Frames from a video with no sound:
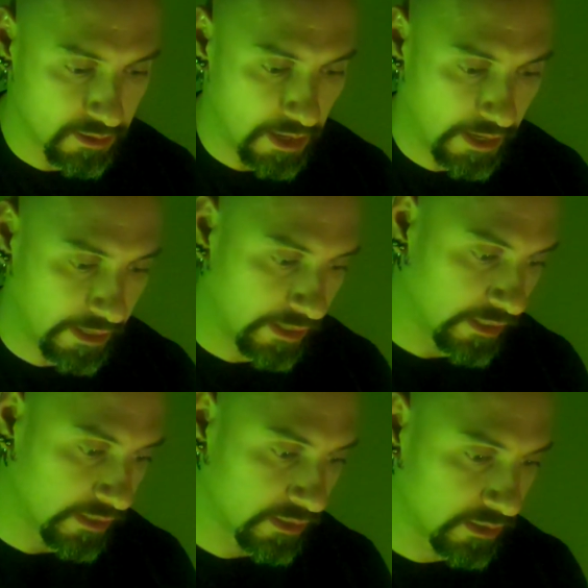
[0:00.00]
that it
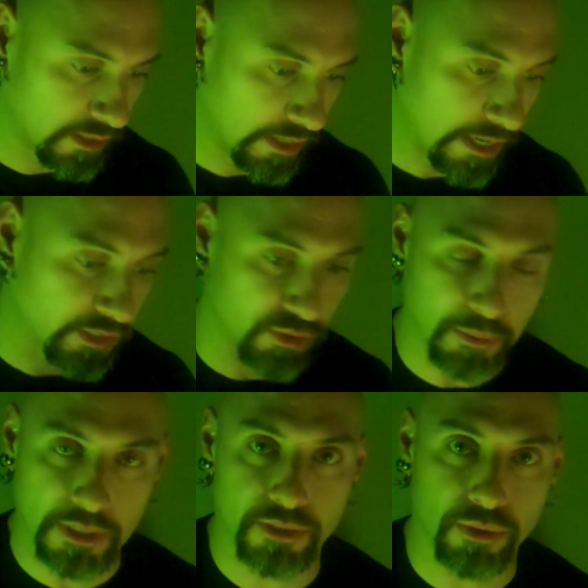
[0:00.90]
is an
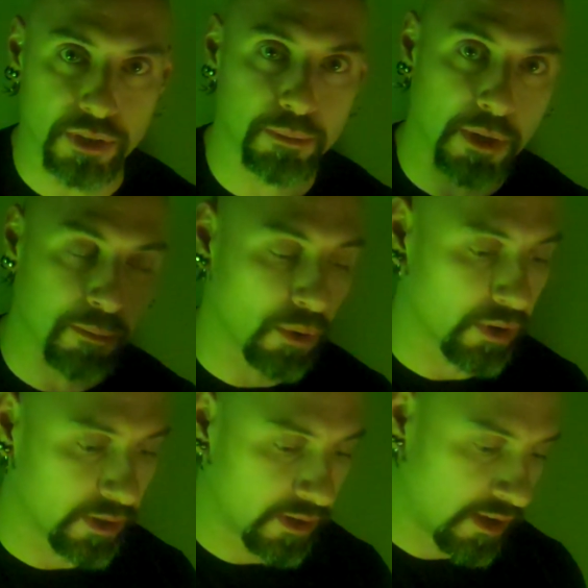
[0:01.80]
instrument or a
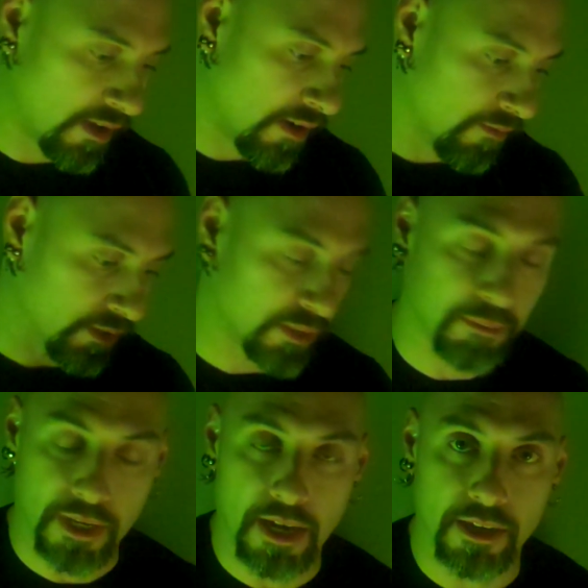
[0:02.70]
springboard for
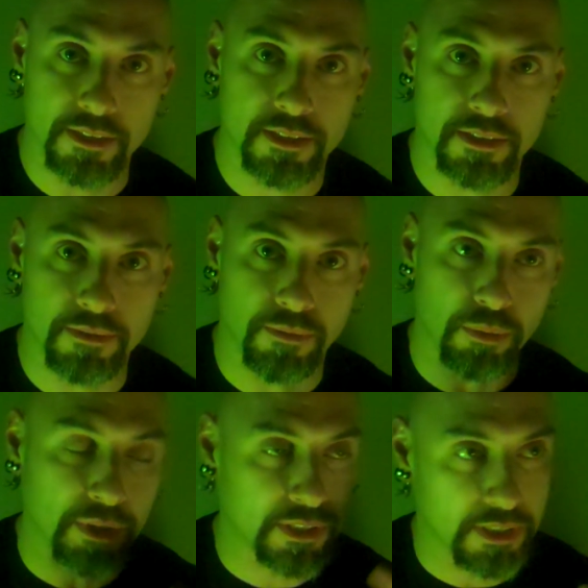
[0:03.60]
something else, for
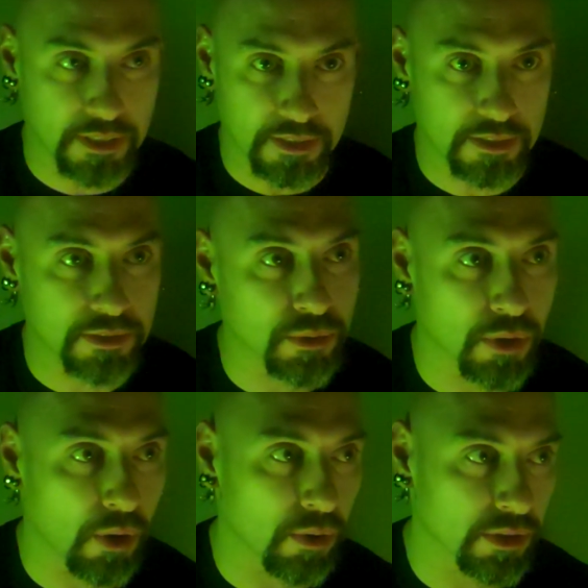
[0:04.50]
reaching new
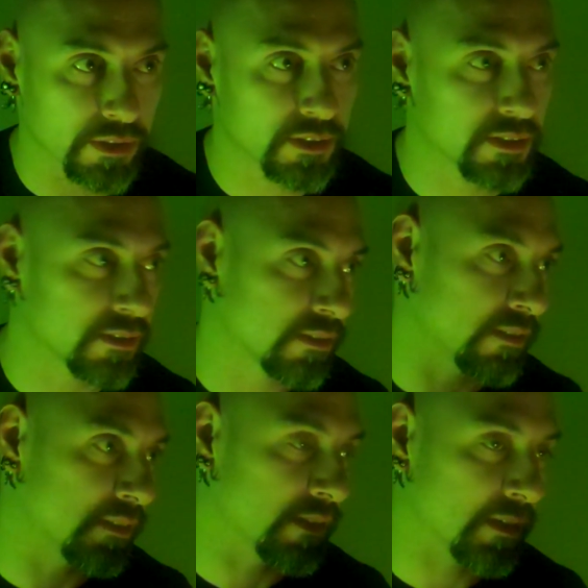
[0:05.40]
goals.
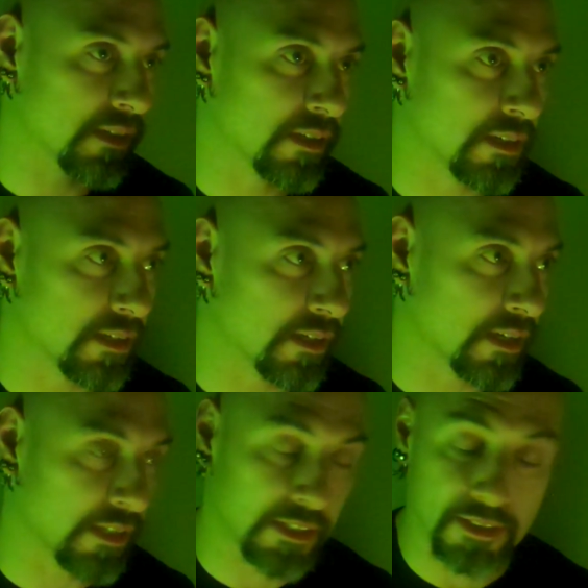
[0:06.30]

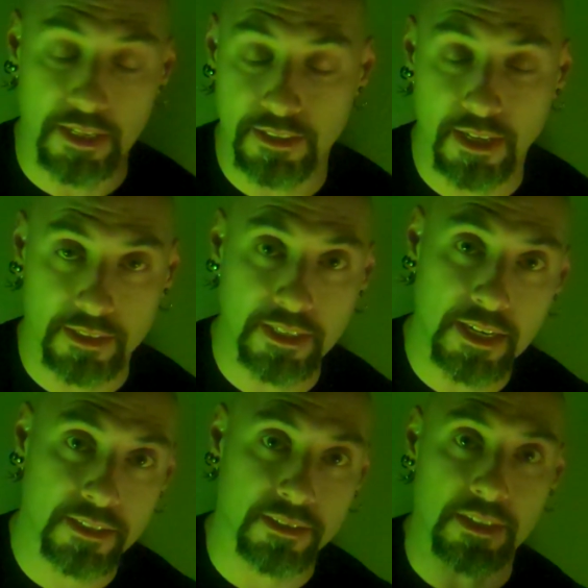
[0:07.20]
It contains
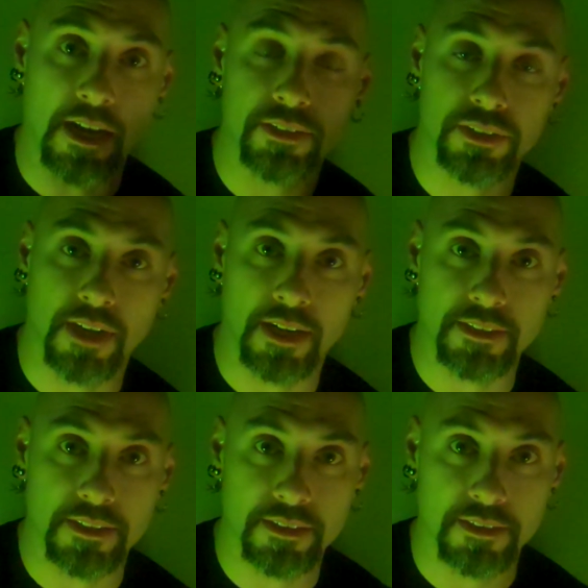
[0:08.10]
techniques and
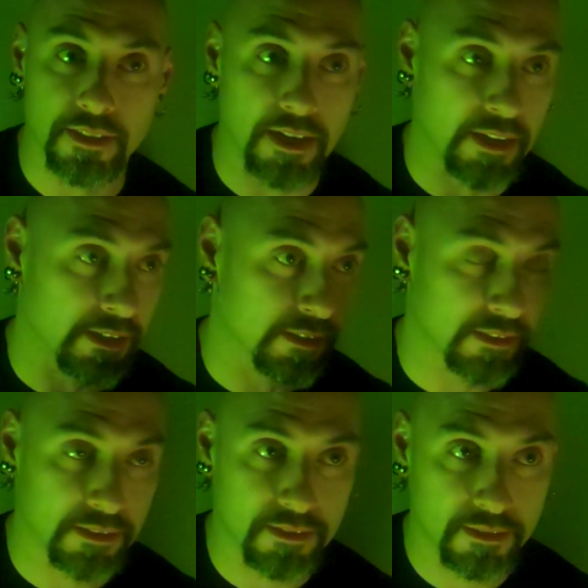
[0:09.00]
exercises
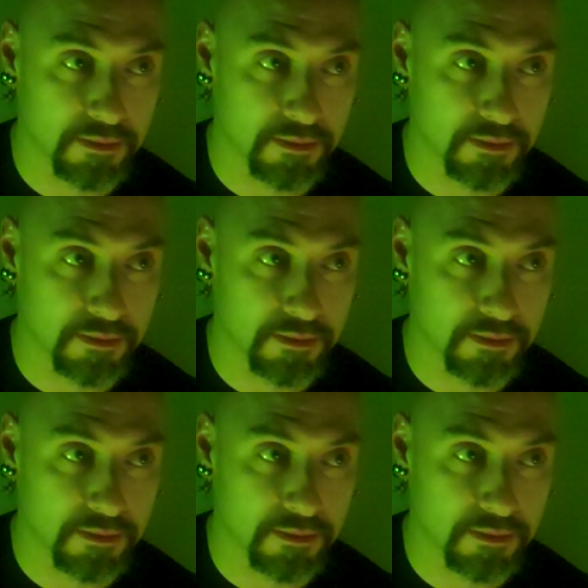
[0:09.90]
and,